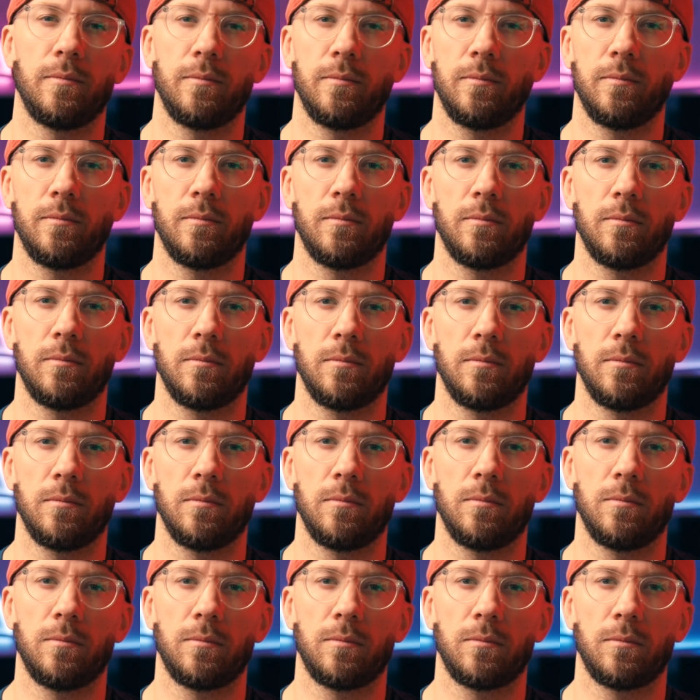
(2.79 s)

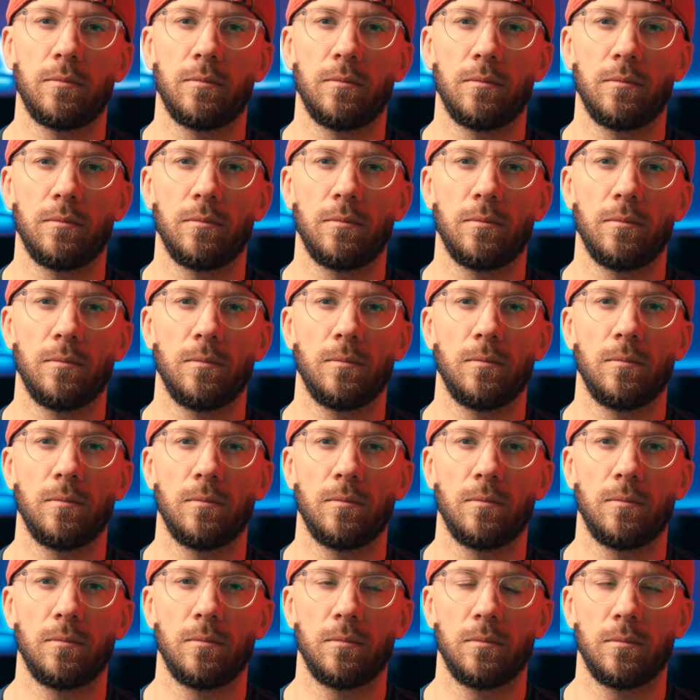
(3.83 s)

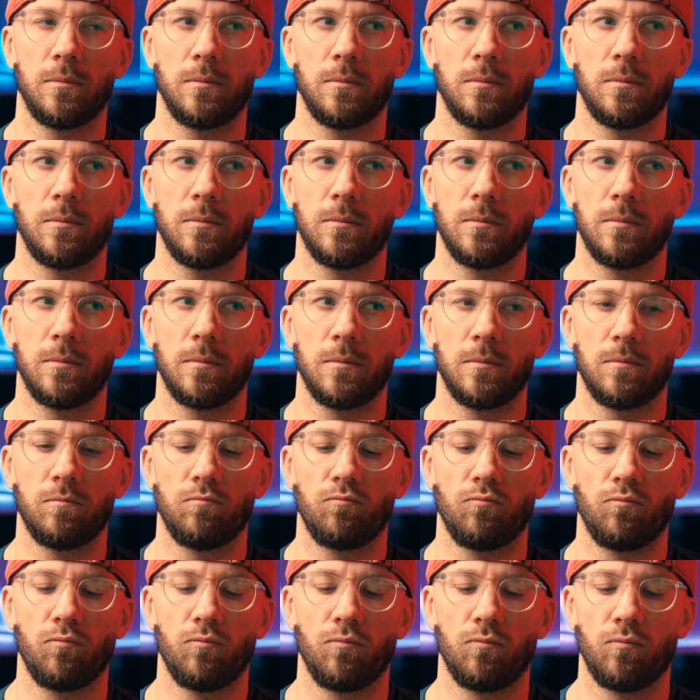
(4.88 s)

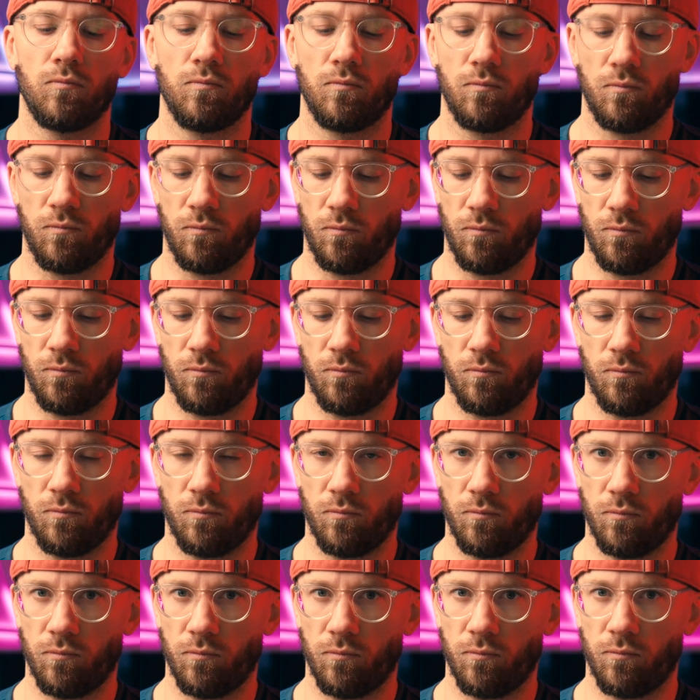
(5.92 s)

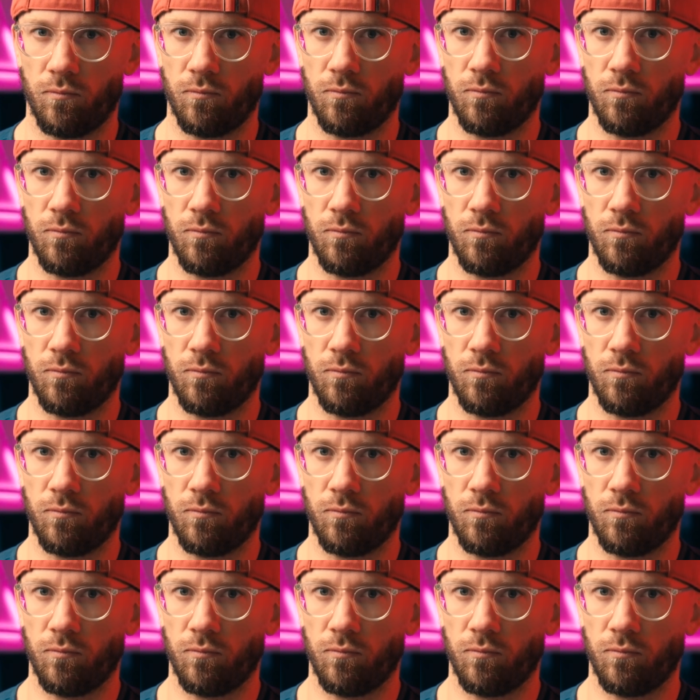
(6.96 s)
Nothing is said.